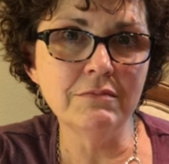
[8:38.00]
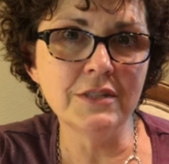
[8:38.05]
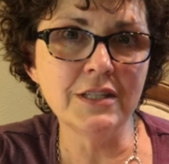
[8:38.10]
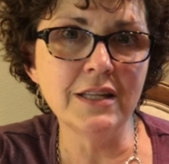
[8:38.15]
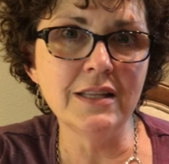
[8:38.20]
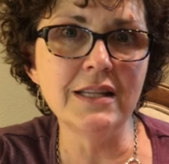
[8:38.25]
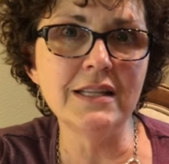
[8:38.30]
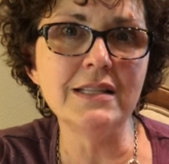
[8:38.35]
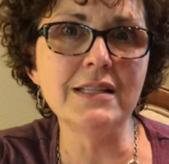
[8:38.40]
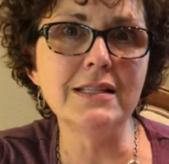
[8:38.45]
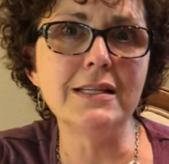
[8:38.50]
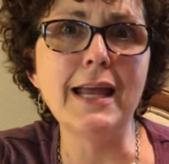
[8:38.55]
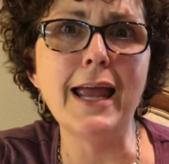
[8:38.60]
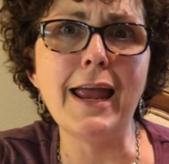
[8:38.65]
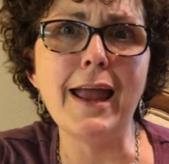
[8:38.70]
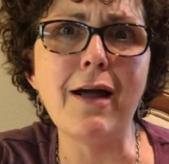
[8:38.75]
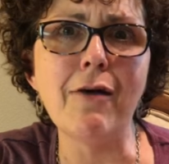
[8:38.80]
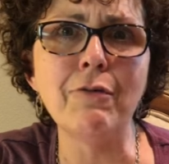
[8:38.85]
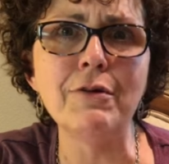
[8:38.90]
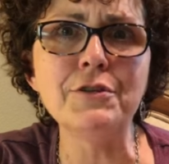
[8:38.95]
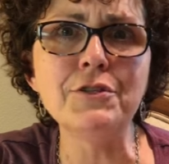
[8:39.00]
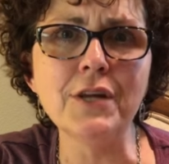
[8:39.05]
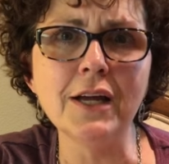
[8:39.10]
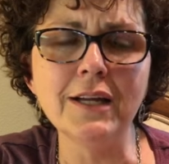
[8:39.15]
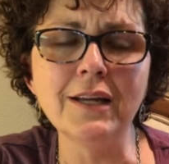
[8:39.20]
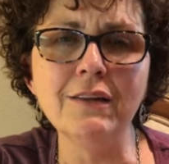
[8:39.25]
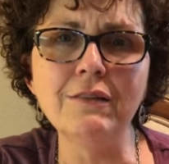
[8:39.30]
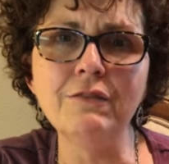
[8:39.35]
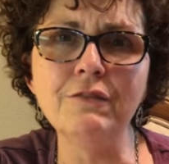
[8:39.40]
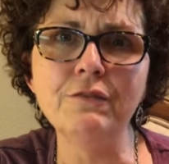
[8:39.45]
to this day, I wish I
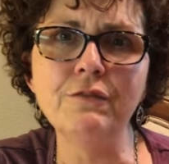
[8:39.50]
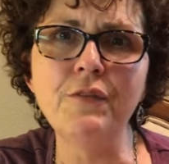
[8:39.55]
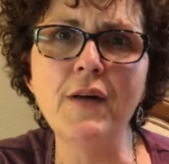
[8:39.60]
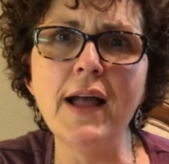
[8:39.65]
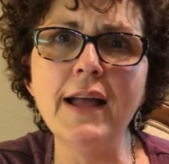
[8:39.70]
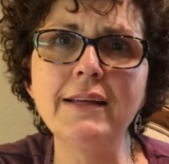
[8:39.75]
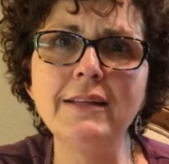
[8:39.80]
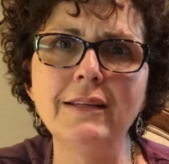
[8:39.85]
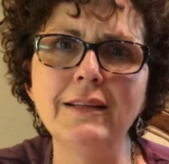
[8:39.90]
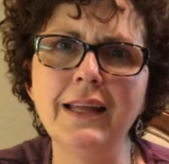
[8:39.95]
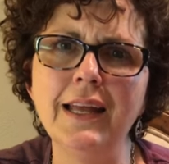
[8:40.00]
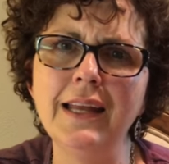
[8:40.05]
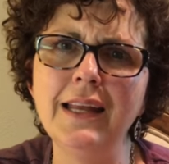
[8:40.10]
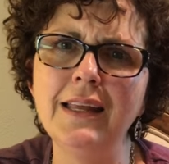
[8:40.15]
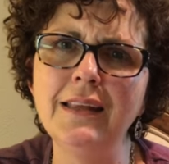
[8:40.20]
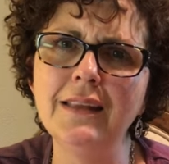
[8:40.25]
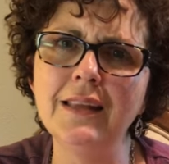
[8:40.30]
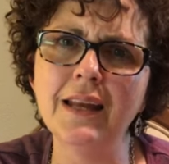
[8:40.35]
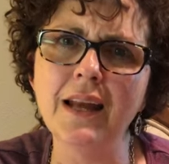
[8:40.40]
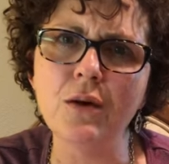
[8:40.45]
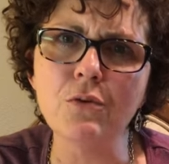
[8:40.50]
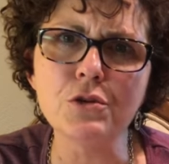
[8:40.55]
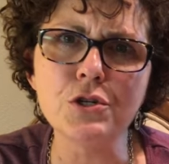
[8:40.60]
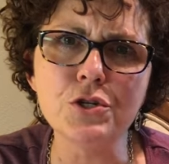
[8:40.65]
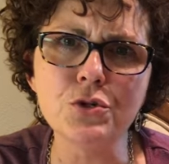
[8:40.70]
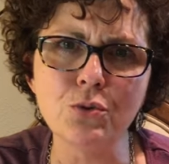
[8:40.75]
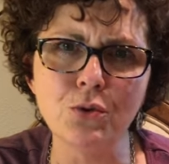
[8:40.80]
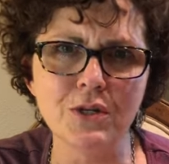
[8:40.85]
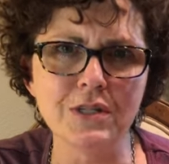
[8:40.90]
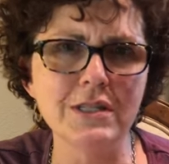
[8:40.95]
could find a lady that I was
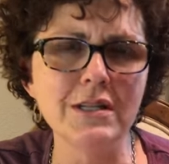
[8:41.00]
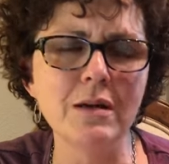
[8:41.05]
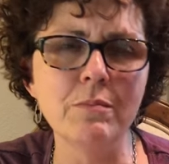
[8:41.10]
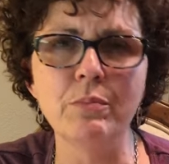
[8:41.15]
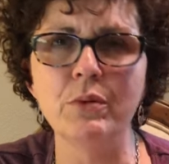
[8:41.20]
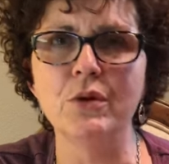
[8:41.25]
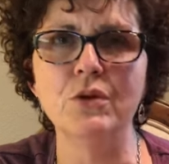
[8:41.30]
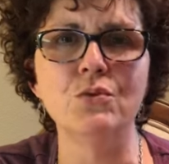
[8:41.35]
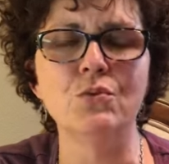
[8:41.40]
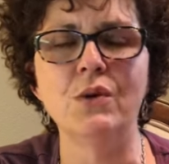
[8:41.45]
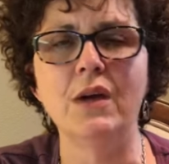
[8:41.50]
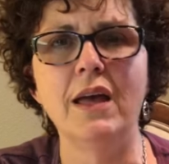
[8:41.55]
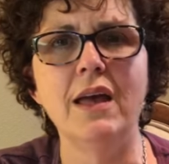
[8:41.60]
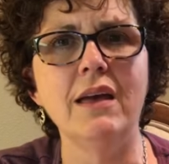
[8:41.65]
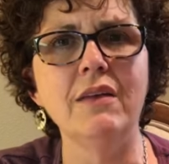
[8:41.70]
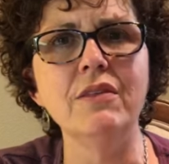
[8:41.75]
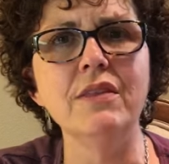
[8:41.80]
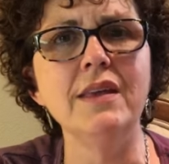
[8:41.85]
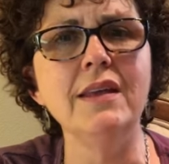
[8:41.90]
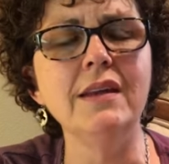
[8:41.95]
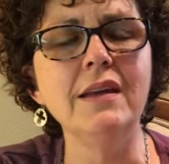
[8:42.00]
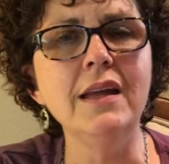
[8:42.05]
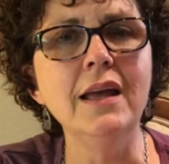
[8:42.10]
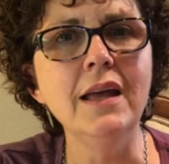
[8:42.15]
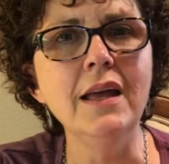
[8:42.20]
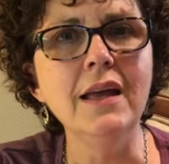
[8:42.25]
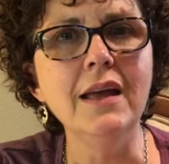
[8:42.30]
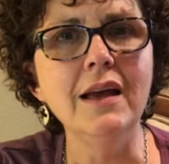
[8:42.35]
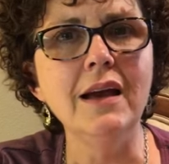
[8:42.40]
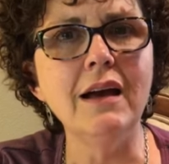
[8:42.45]
short tempered with. And
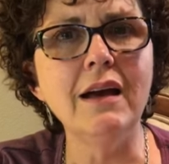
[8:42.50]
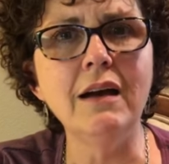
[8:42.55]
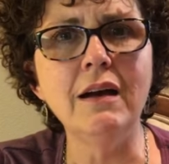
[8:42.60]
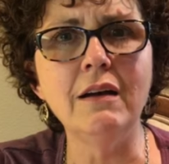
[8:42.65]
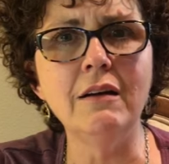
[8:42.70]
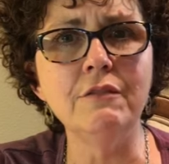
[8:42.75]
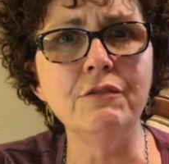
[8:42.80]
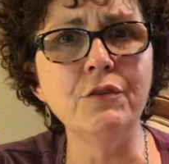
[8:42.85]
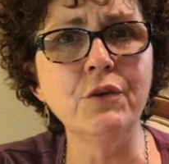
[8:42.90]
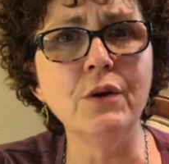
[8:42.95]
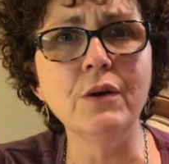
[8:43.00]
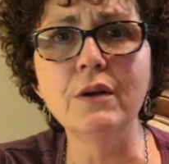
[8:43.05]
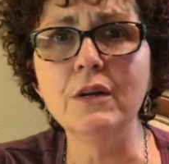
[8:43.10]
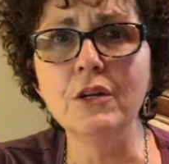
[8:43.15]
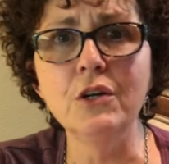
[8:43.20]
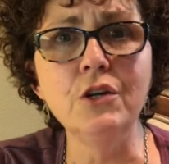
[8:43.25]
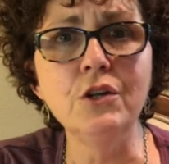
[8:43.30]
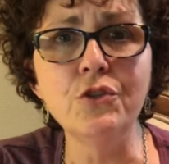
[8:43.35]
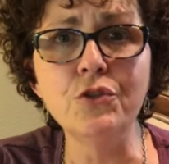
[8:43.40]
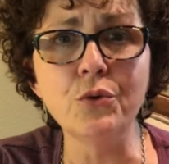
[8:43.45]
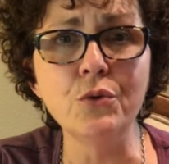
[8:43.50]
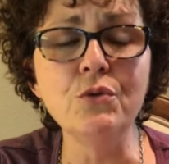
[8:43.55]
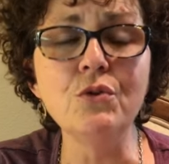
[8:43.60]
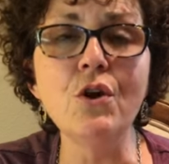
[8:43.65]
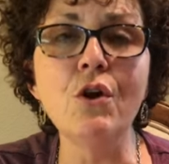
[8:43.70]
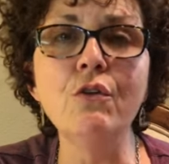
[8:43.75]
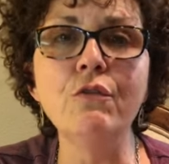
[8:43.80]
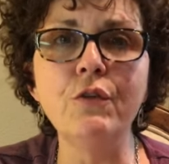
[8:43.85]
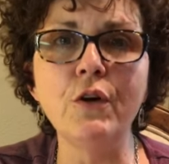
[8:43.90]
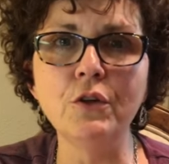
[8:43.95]
uh, for, through
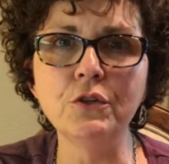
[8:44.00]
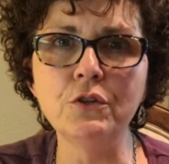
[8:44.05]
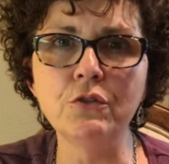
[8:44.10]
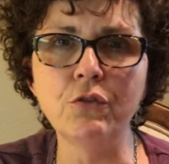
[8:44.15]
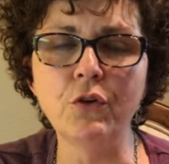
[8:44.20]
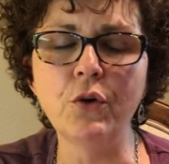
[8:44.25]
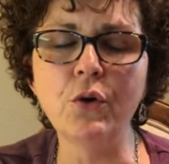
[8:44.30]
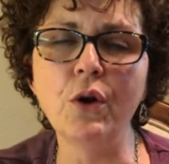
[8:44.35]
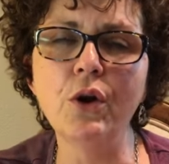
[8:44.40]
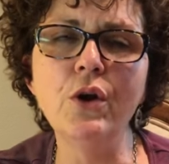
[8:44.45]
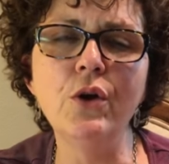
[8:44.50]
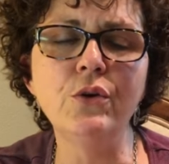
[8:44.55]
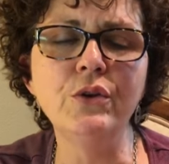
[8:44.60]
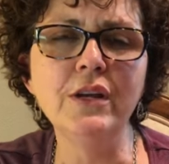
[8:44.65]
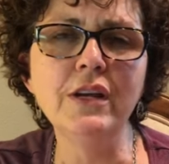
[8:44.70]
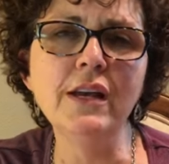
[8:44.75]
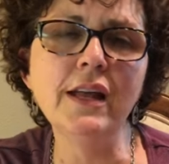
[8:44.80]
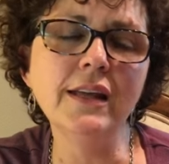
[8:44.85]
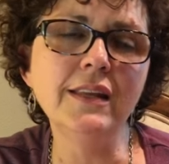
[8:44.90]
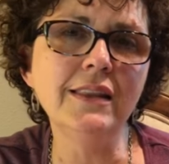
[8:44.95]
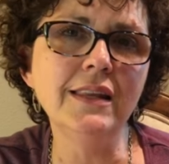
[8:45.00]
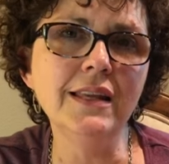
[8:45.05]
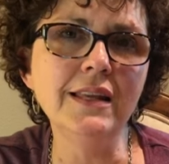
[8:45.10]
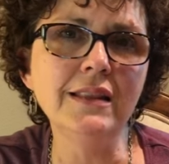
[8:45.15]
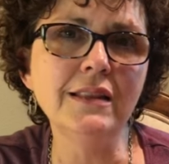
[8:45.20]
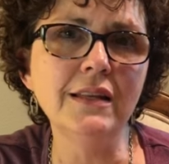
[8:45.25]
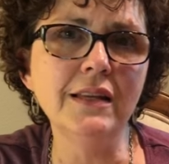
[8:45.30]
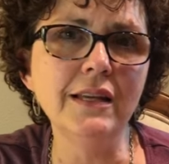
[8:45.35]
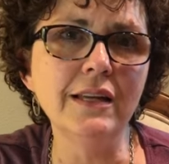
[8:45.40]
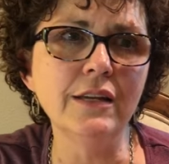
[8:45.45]
no fault of her own. And I
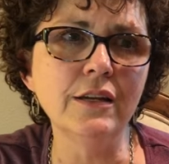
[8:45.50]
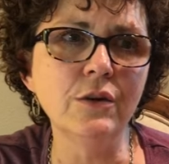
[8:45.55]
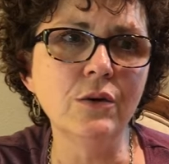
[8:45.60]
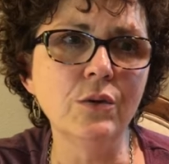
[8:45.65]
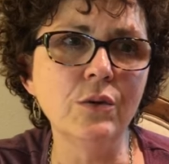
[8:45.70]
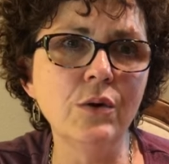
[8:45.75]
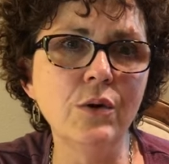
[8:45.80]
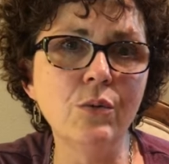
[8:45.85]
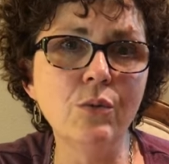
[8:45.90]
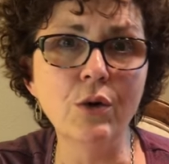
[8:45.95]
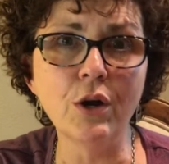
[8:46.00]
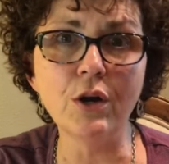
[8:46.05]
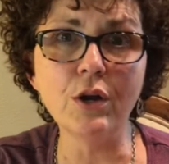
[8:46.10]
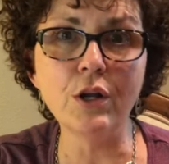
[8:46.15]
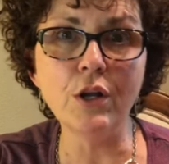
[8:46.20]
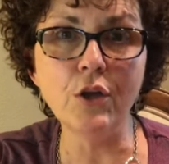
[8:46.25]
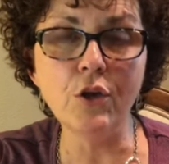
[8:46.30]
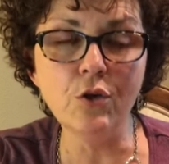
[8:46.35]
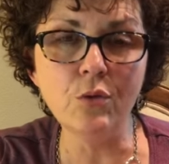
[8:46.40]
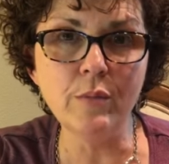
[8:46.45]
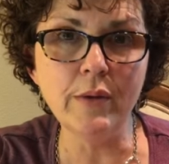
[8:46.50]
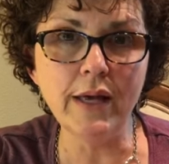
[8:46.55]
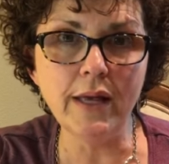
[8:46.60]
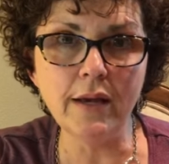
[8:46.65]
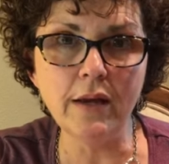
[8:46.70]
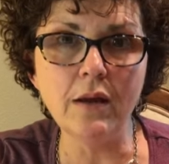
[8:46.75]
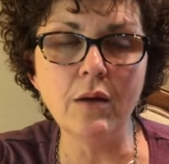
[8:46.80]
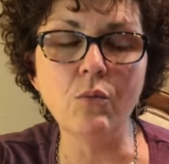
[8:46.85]
think, you know, we're human.